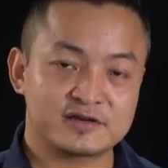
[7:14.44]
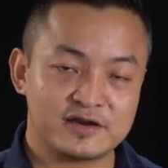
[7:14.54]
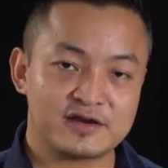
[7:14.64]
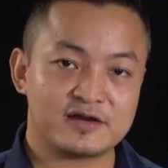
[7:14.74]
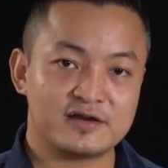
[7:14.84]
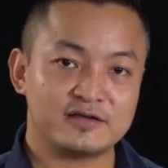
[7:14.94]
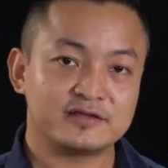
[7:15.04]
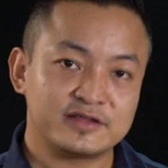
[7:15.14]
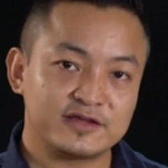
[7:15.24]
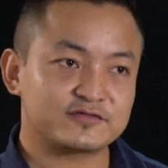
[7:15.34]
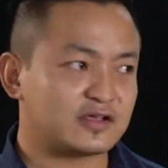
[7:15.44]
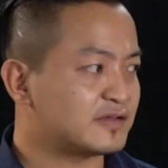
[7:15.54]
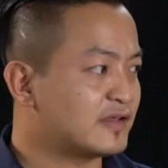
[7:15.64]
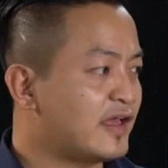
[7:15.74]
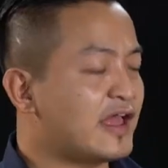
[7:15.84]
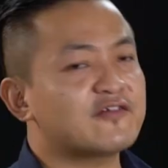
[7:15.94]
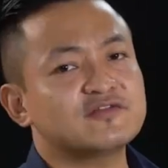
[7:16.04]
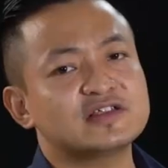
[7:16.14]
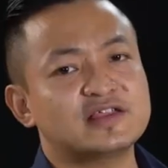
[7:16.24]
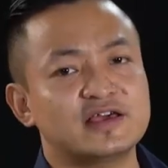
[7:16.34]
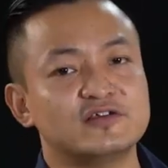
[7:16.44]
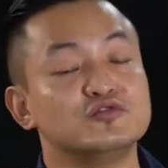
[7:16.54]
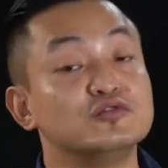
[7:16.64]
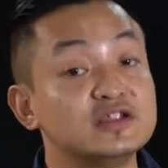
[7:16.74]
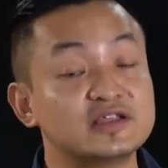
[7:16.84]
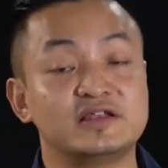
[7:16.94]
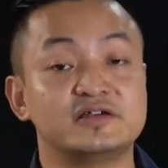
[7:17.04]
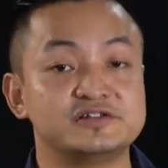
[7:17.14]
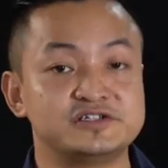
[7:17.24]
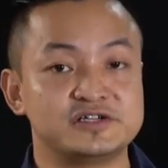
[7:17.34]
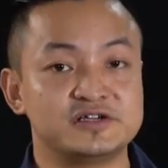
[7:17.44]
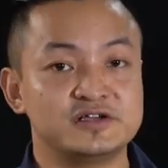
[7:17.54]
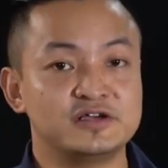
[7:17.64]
Clear? Gives every day you need an energy,